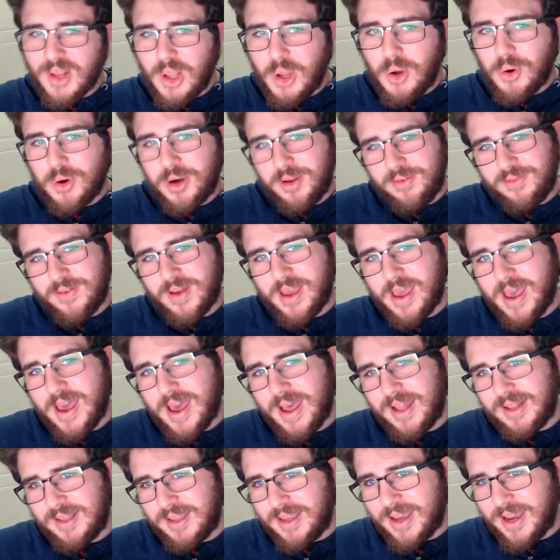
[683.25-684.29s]
or if I
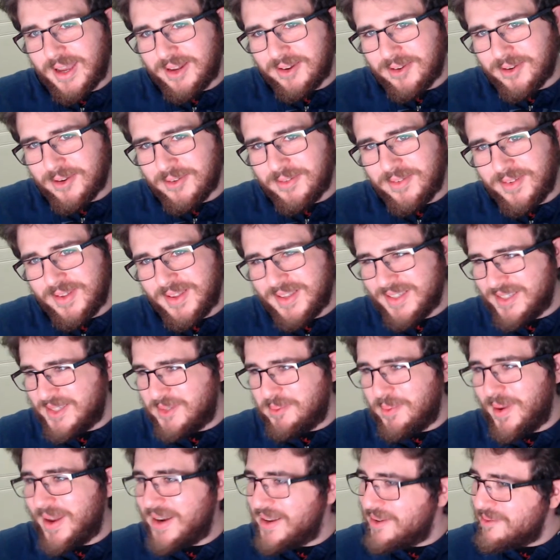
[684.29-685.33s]
had the kind of
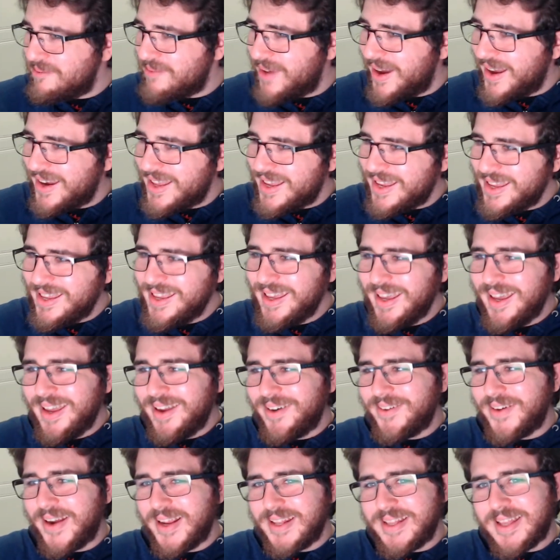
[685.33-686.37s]
spending money
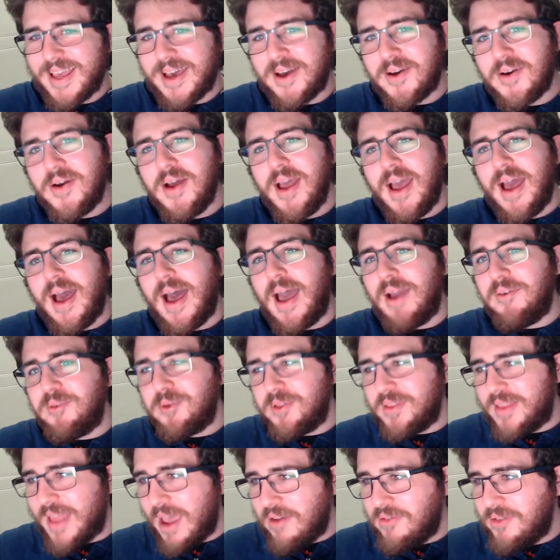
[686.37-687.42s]
right now, I
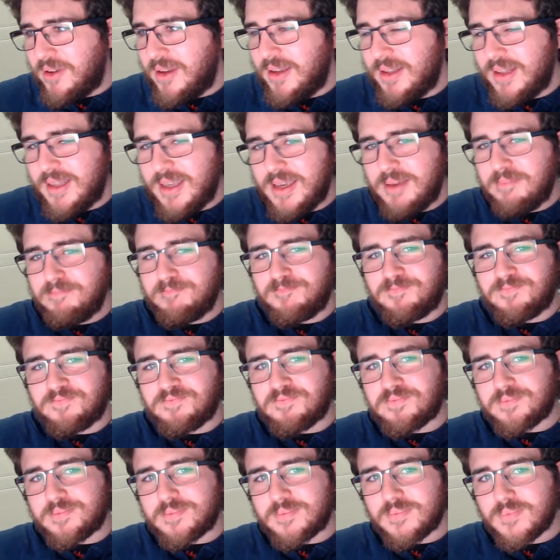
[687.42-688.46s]
would definitely
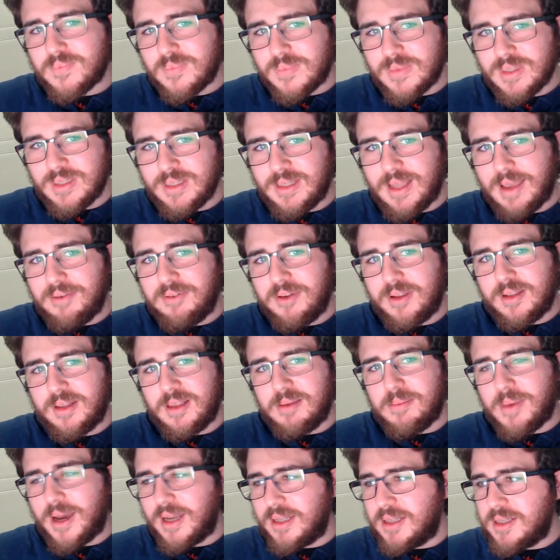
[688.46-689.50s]

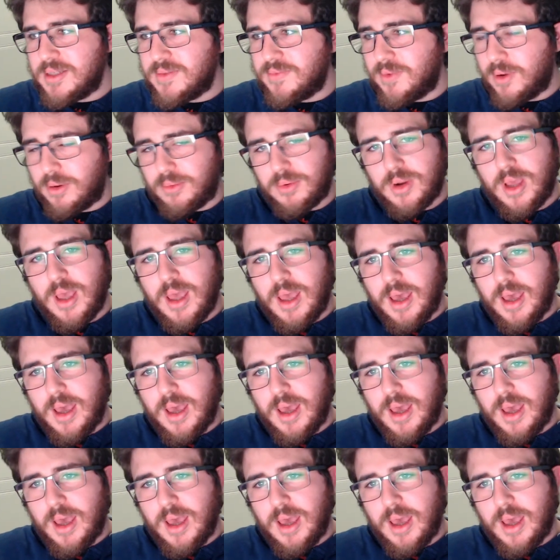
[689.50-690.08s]
buy this phone.